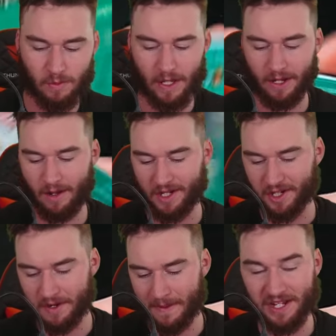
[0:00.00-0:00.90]
one. I
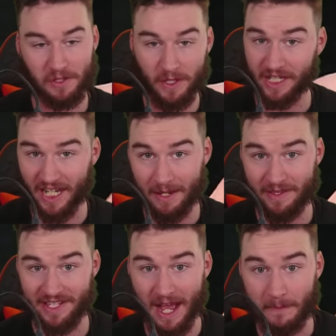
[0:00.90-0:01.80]
don't imagine we're gonna keep
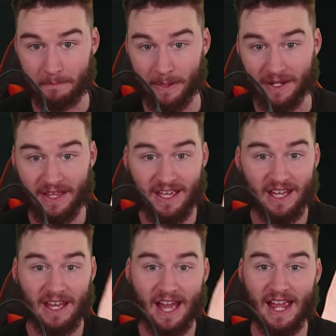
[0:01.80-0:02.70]
this up, but
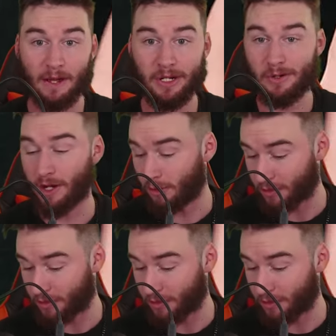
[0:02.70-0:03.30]
hey, are we doing an all